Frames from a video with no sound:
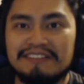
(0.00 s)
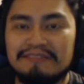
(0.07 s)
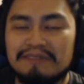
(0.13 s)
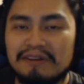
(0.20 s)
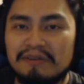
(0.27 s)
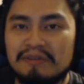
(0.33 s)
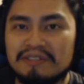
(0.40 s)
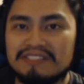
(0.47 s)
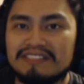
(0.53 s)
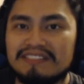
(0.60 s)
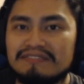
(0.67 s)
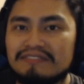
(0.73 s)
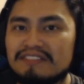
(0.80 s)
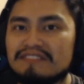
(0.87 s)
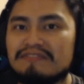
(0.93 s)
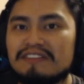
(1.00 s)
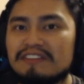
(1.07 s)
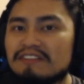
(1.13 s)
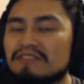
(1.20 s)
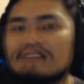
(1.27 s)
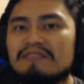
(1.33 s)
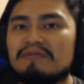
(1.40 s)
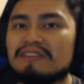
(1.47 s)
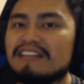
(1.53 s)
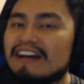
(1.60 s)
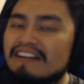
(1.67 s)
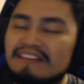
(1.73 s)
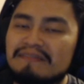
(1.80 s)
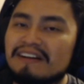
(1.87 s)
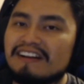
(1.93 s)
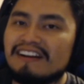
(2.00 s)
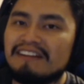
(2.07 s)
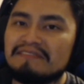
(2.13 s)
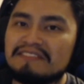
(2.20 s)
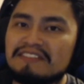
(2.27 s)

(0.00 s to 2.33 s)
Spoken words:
But of course, the link for this video without any of my comments